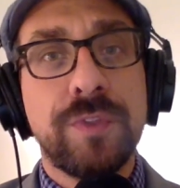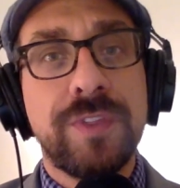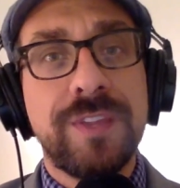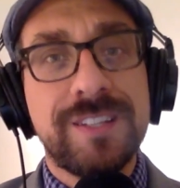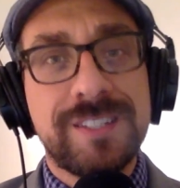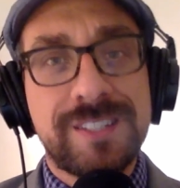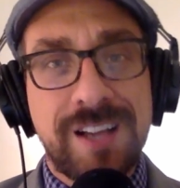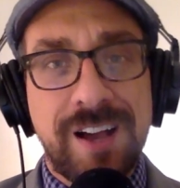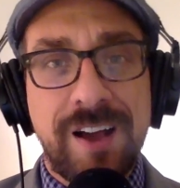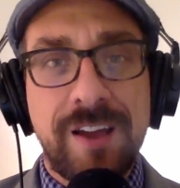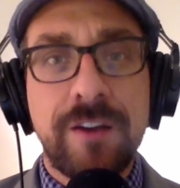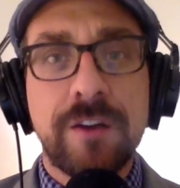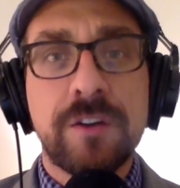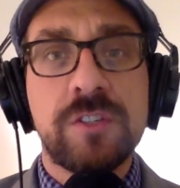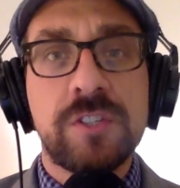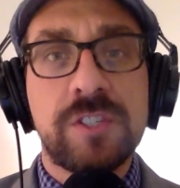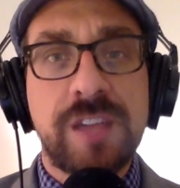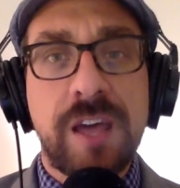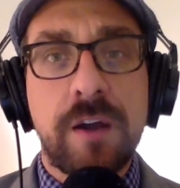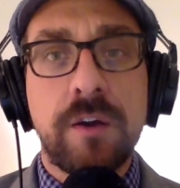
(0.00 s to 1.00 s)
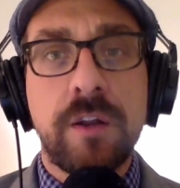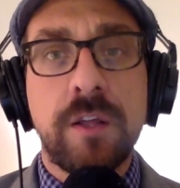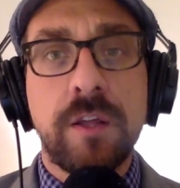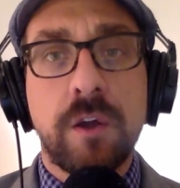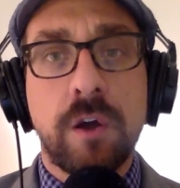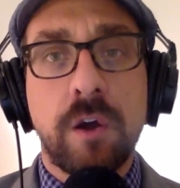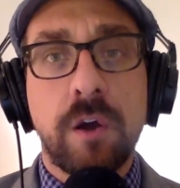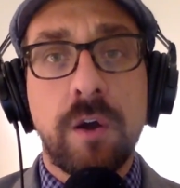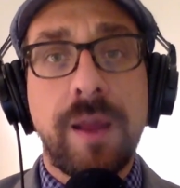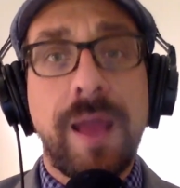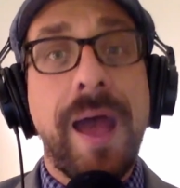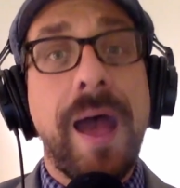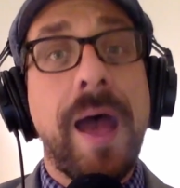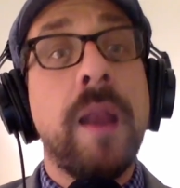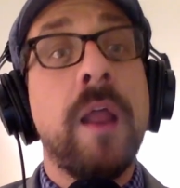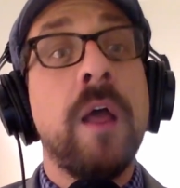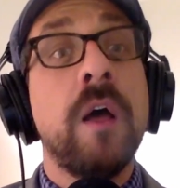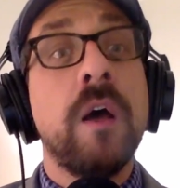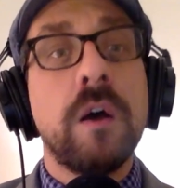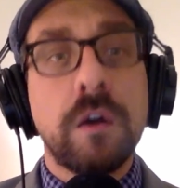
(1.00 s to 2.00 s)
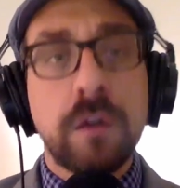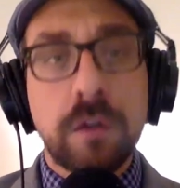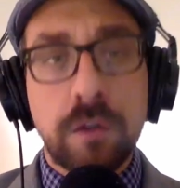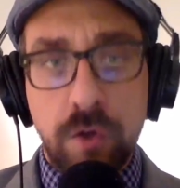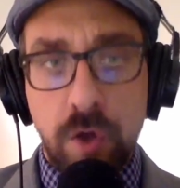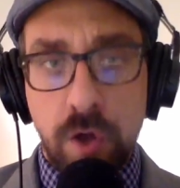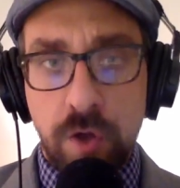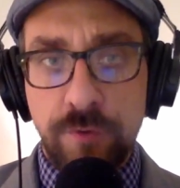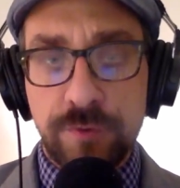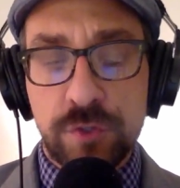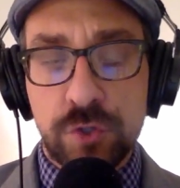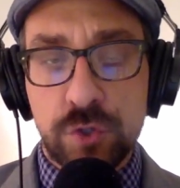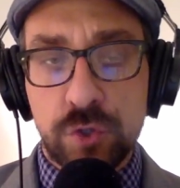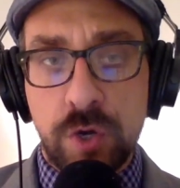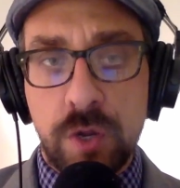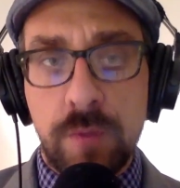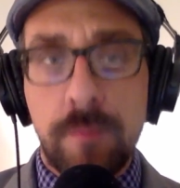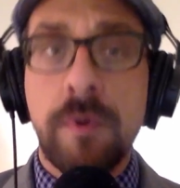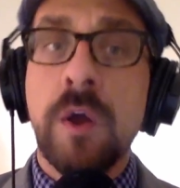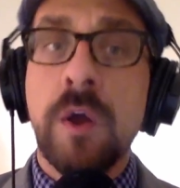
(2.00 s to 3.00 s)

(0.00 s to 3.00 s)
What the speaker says: the entire Saturday card at Gulfstream.